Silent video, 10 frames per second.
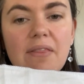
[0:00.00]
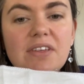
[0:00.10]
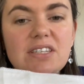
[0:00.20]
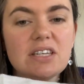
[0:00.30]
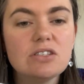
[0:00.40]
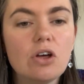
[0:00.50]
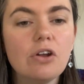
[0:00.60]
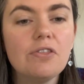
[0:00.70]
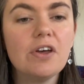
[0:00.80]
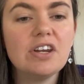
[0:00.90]
This is
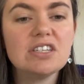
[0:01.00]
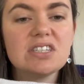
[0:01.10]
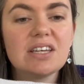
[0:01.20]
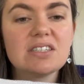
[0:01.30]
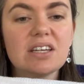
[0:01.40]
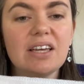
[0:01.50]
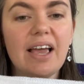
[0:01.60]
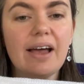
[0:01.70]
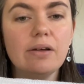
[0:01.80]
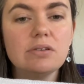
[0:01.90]
on 36
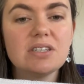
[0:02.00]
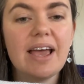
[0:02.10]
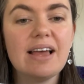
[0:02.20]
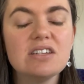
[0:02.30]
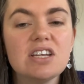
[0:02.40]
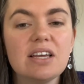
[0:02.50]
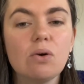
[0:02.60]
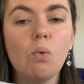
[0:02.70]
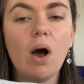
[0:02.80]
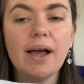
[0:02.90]
count
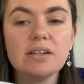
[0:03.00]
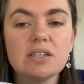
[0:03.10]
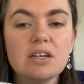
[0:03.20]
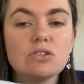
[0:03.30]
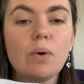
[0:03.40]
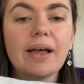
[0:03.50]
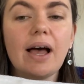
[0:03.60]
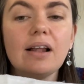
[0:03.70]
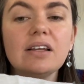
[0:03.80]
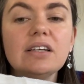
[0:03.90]
Antique White
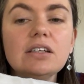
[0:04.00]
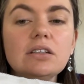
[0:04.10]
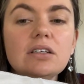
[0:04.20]
Zweigart Linen.